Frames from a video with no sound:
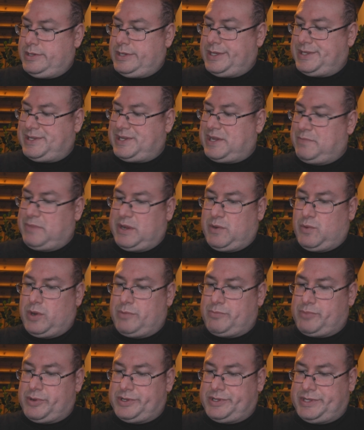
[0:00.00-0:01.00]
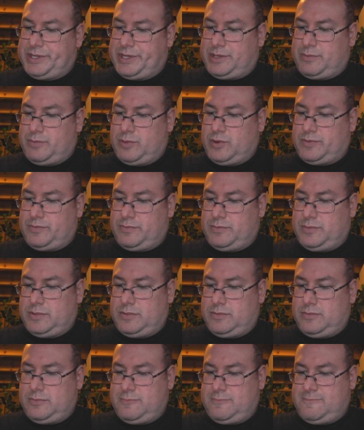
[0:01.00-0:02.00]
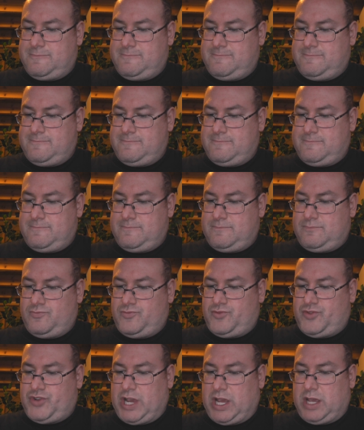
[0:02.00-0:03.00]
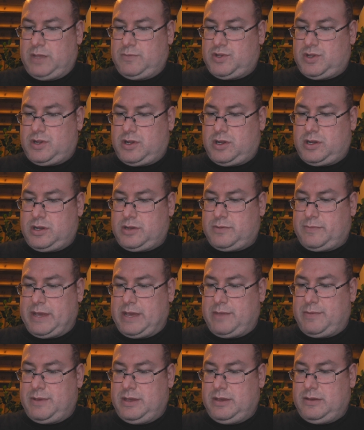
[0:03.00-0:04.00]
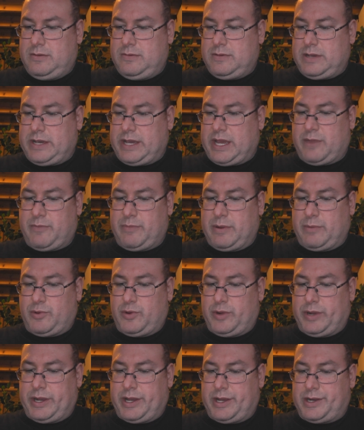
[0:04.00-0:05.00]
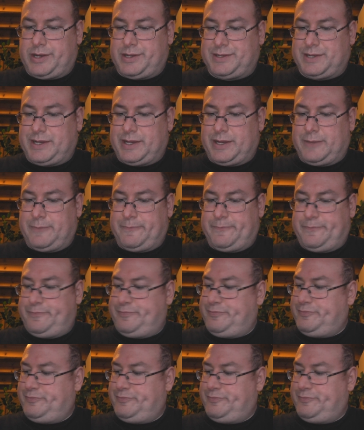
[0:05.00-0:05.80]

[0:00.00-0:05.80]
I got signed by one person at the moment. James Hong, maybe? I can't remember who I got to design it.